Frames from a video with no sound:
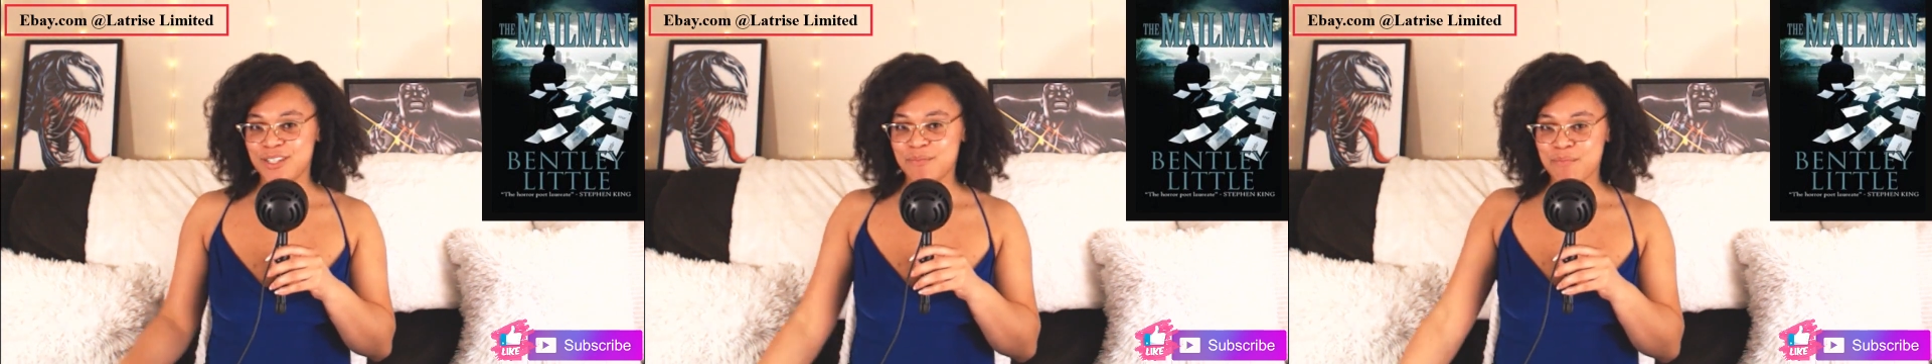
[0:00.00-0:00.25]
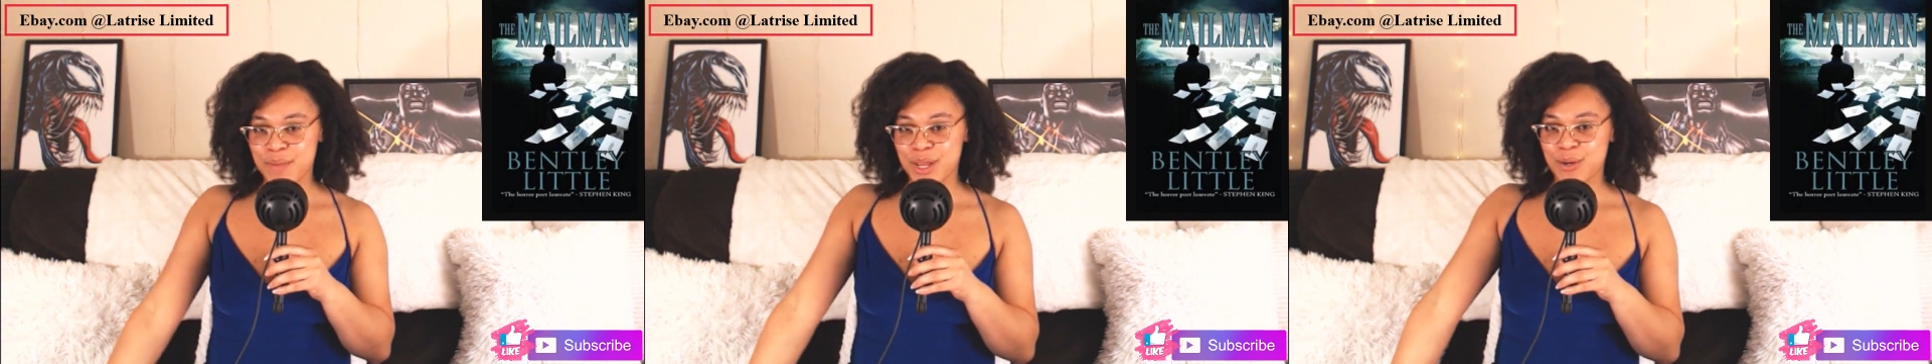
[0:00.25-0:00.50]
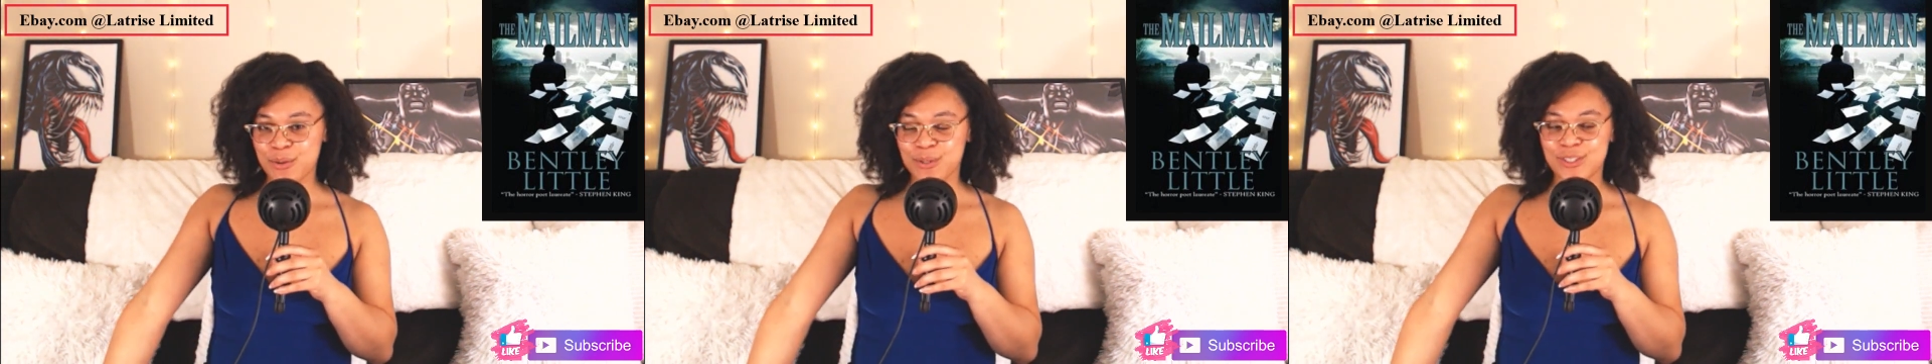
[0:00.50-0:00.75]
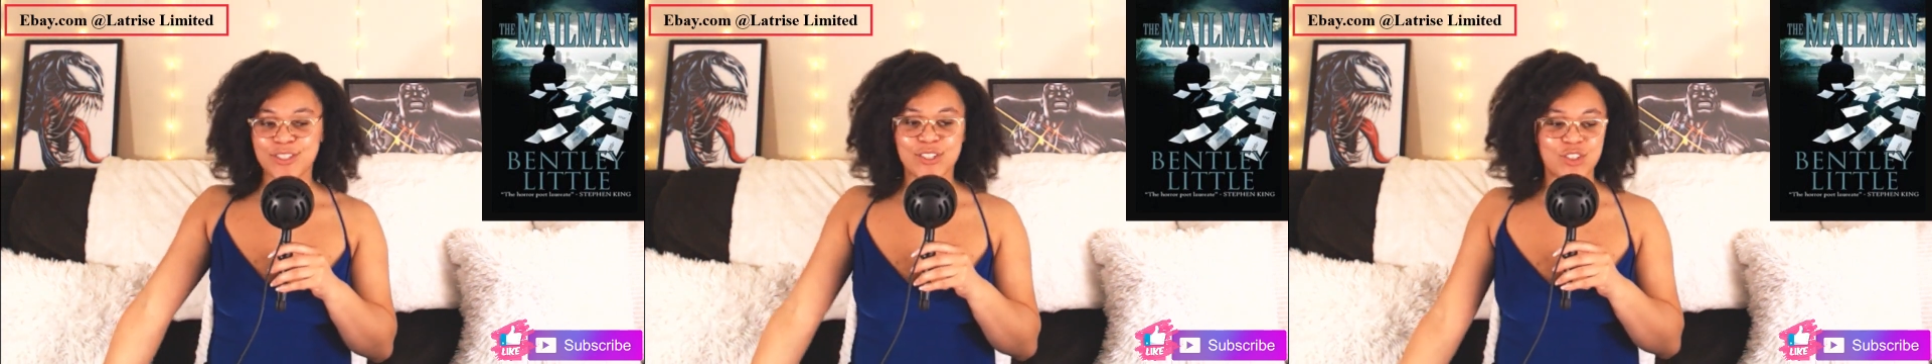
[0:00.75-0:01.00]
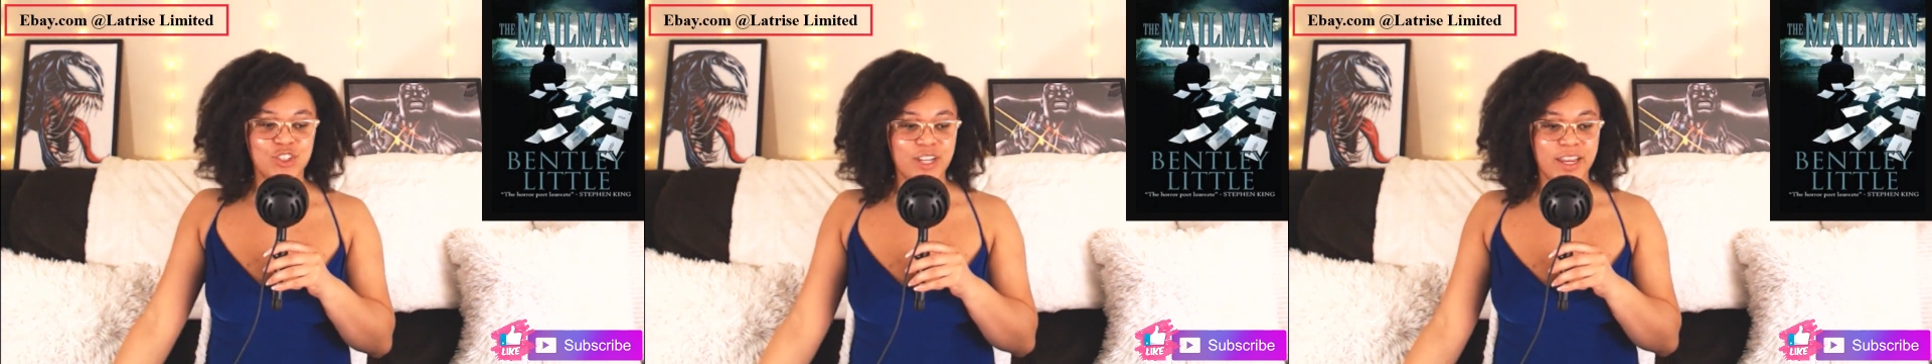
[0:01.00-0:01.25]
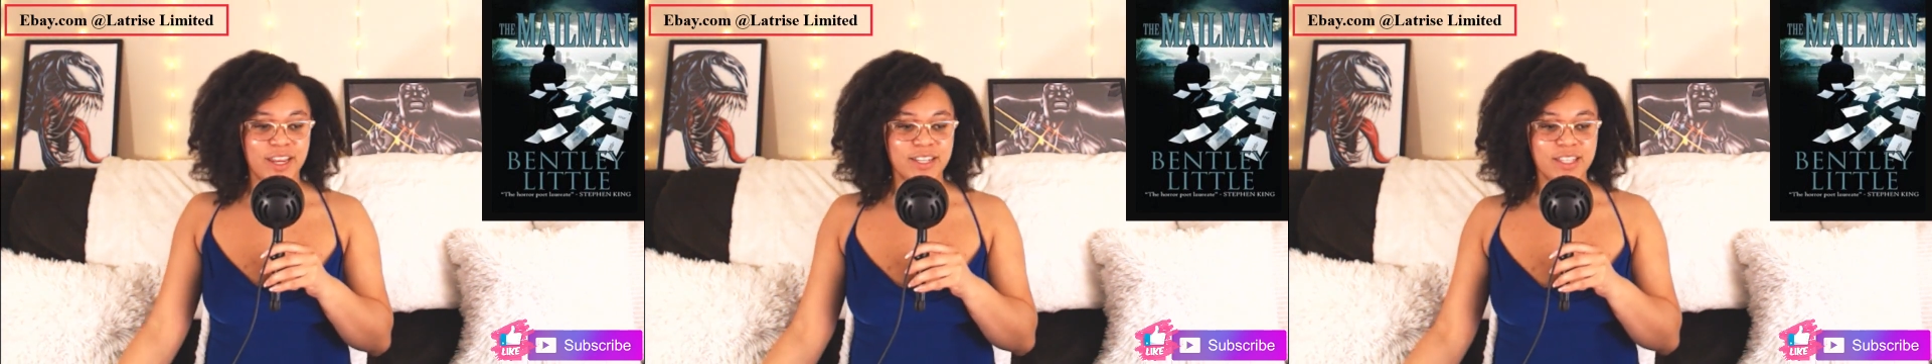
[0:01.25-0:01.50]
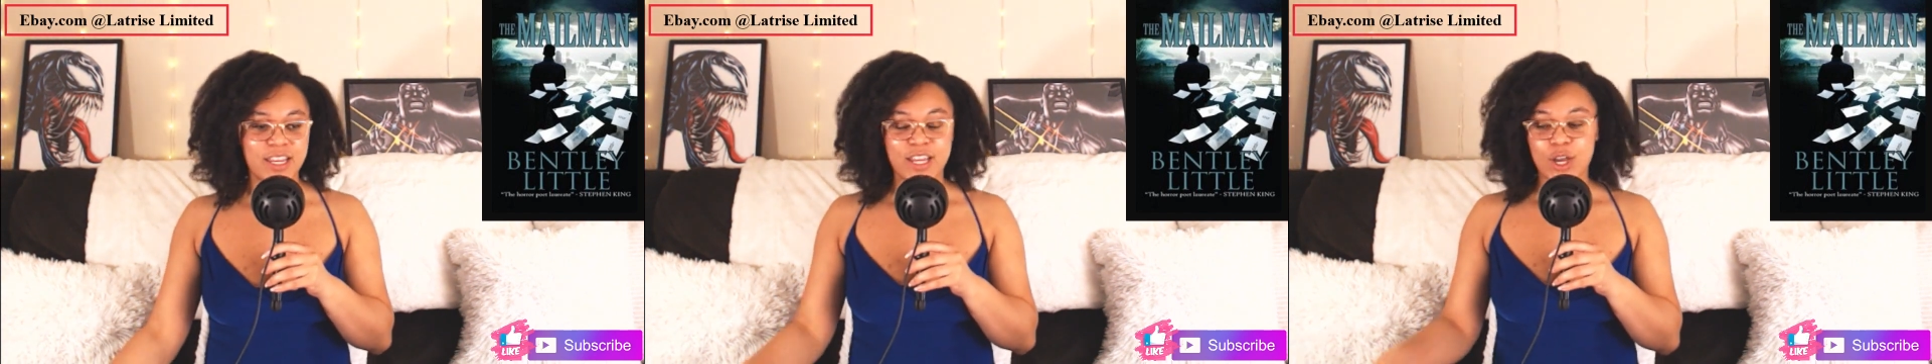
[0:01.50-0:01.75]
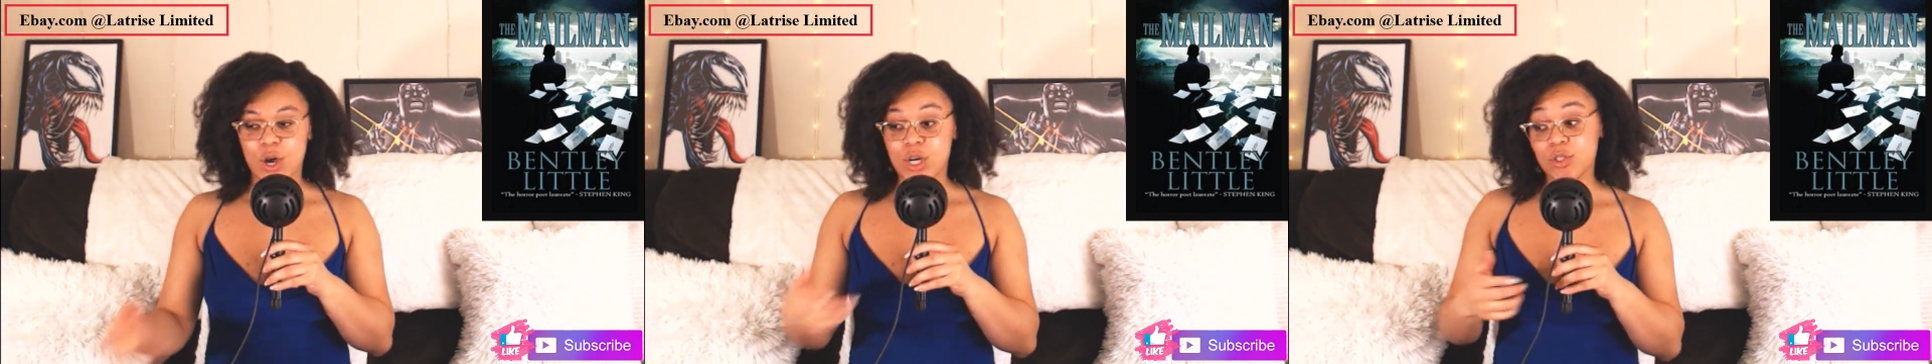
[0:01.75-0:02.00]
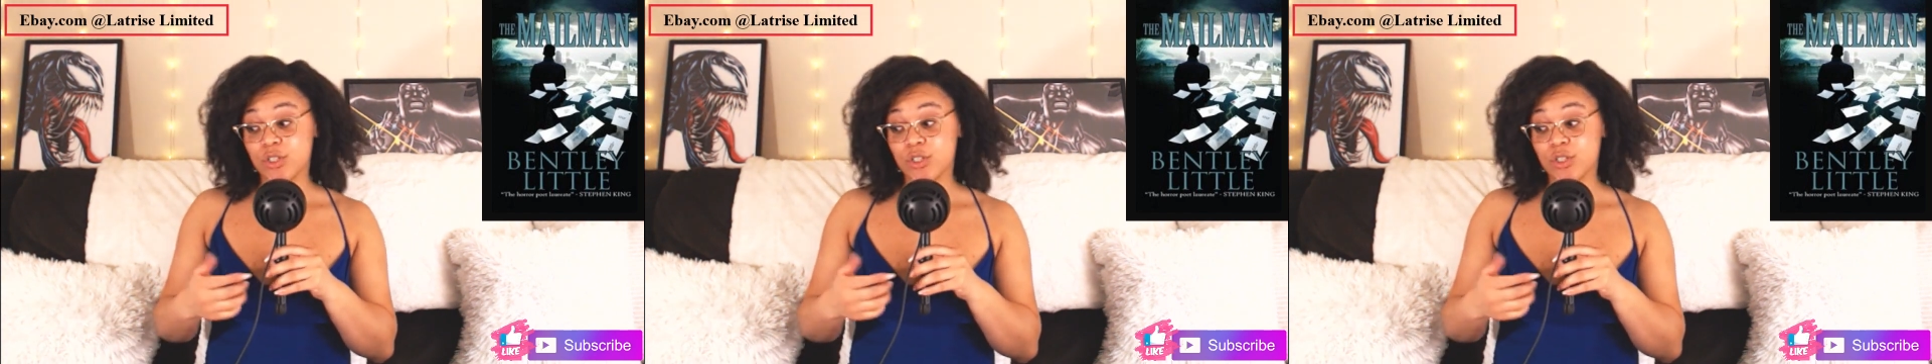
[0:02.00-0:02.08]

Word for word: mail, such as, oh,